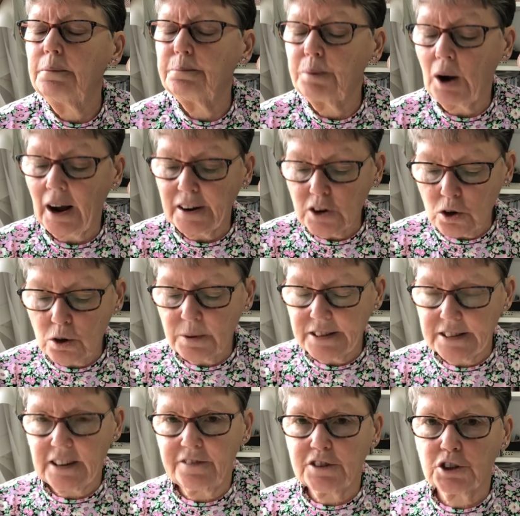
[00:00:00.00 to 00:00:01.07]
But I always
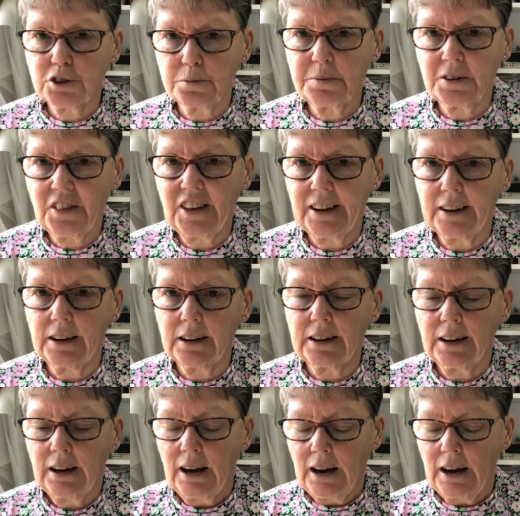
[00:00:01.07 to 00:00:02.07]
have to double think.